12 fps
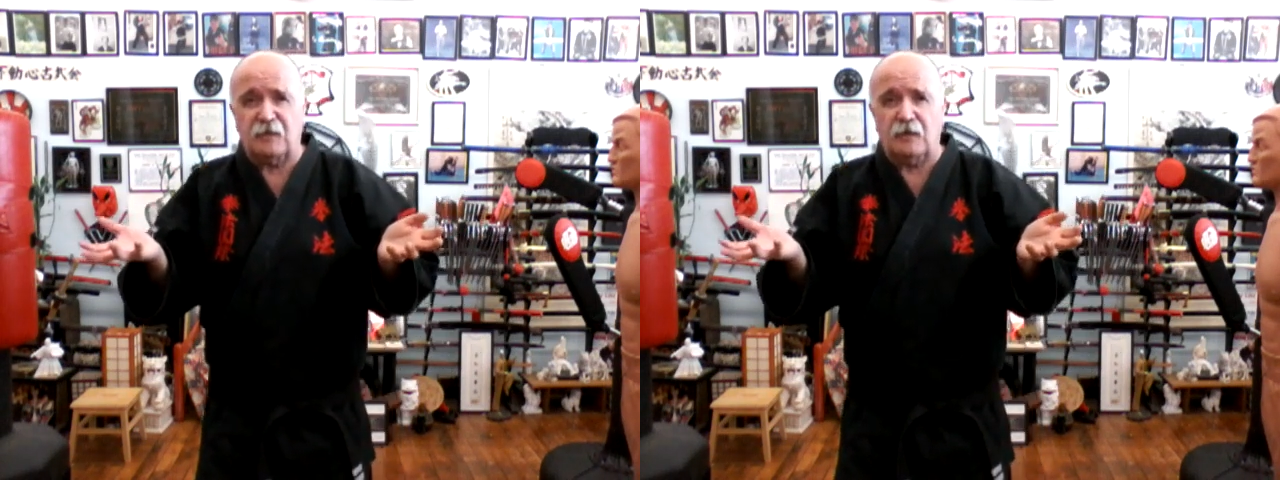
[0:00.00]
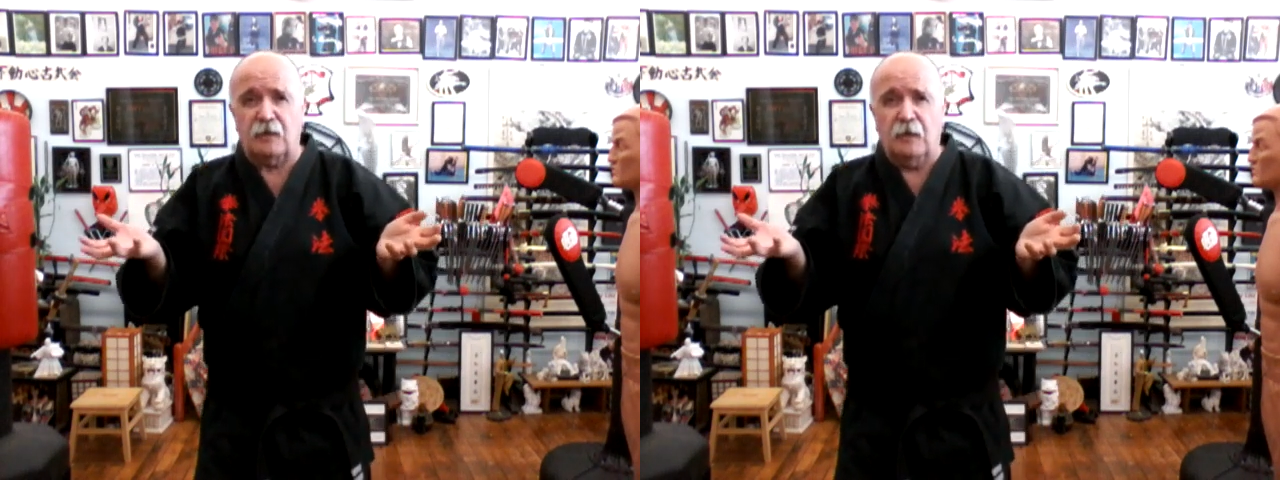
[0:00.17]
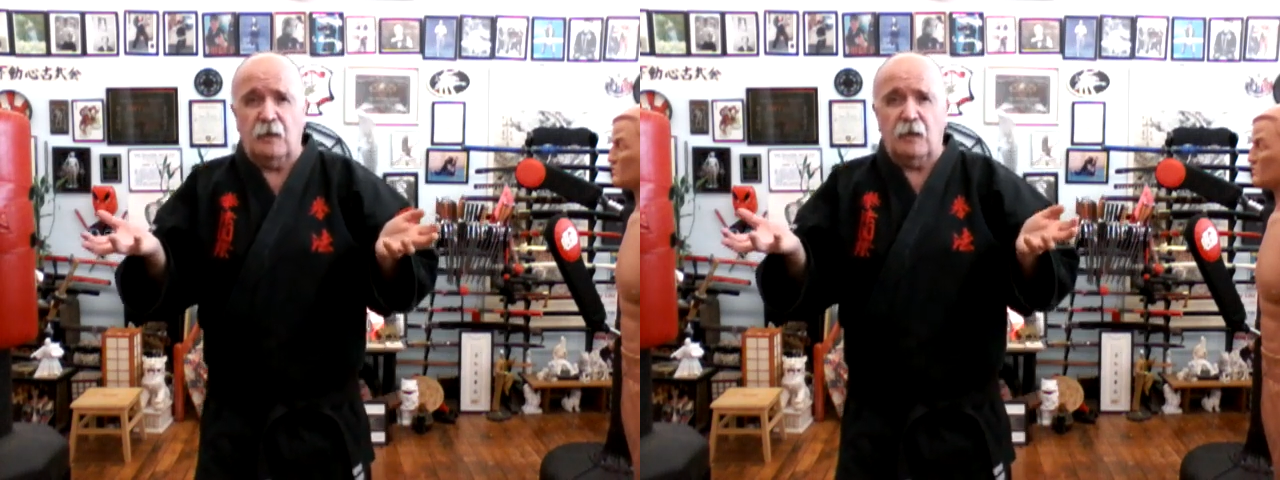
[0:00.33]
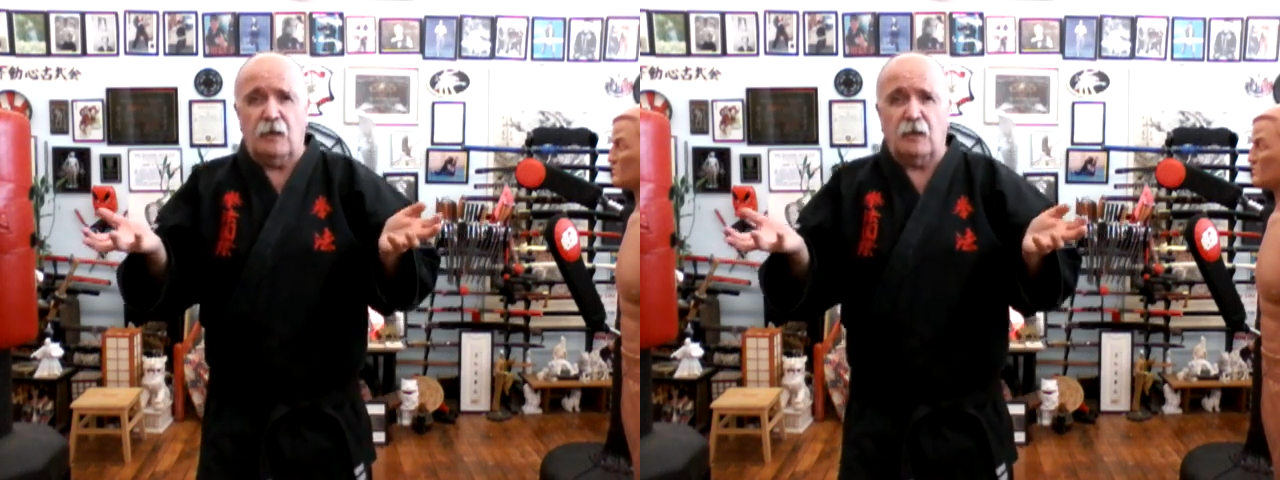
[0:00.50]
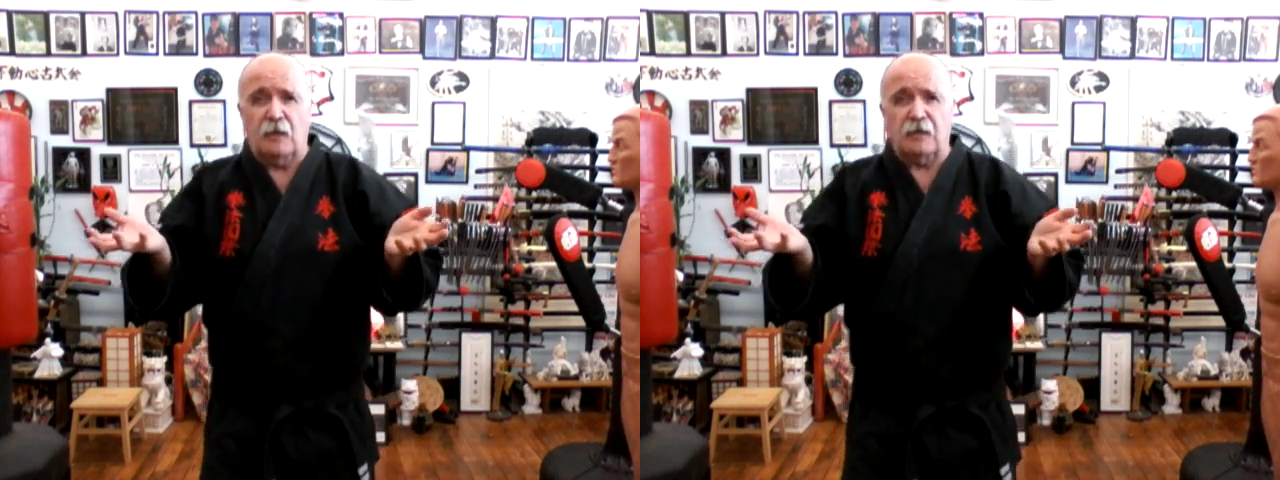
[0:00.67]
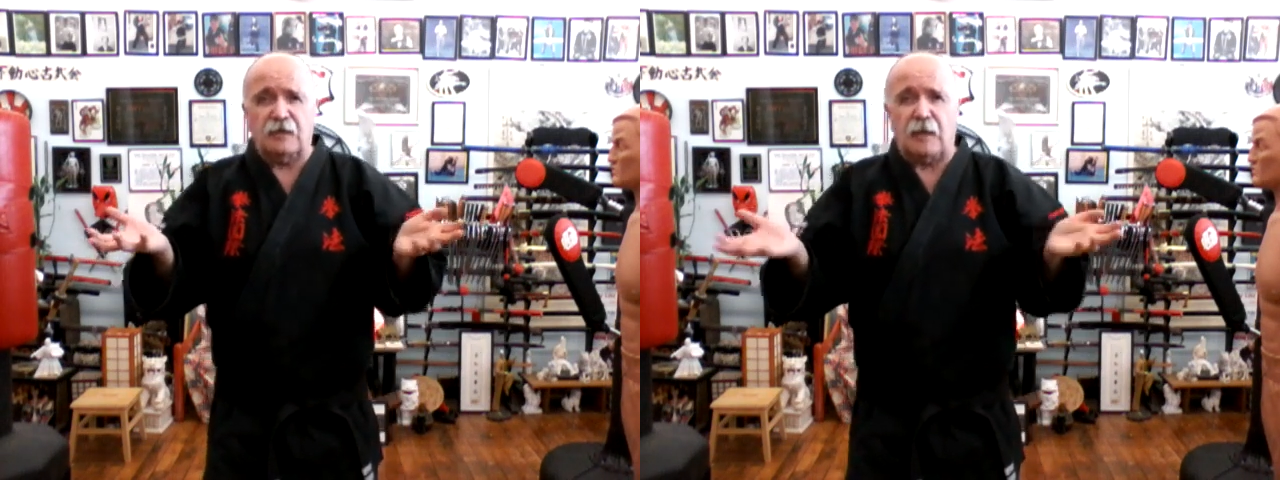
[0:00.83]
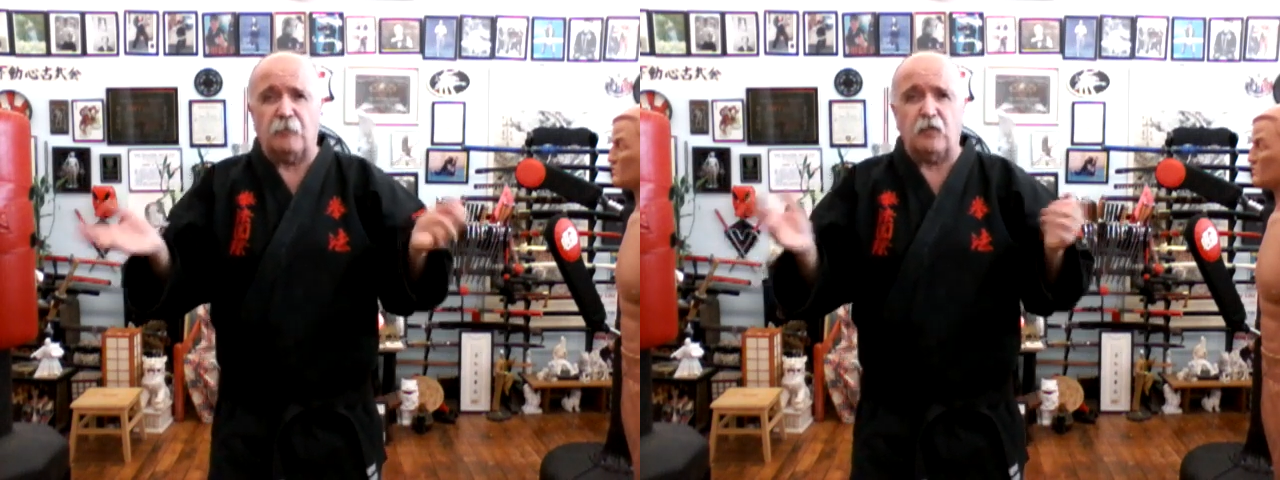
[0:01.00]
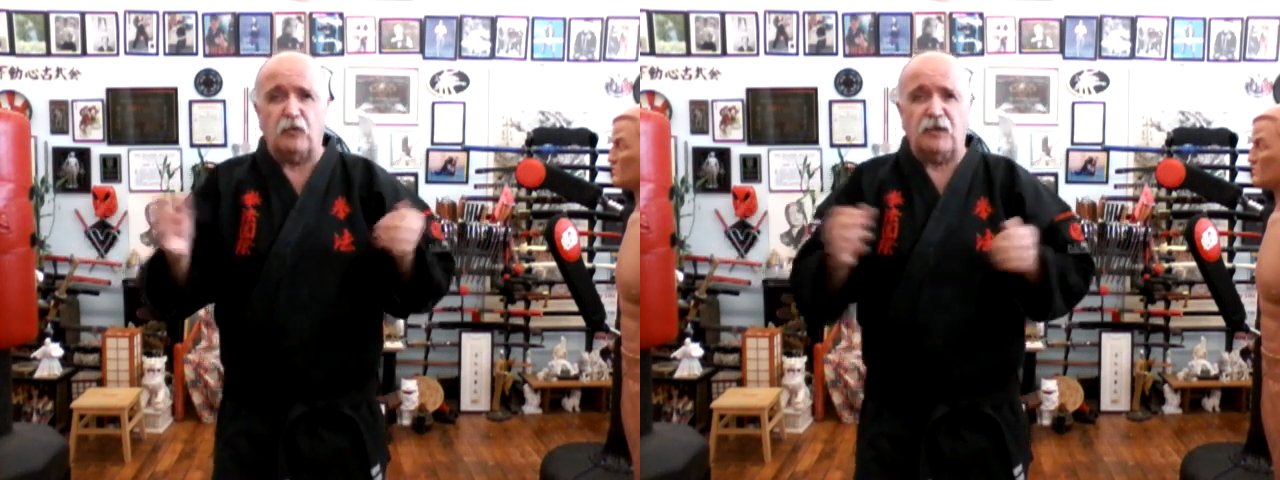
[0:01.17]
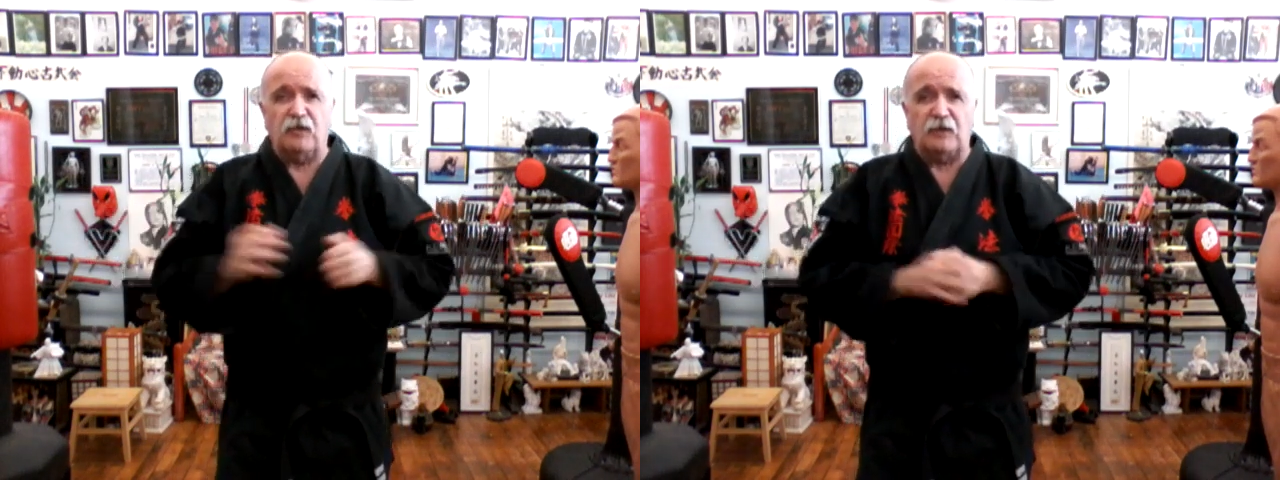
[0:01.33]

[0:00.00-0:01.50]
and uh, uh in Kempo we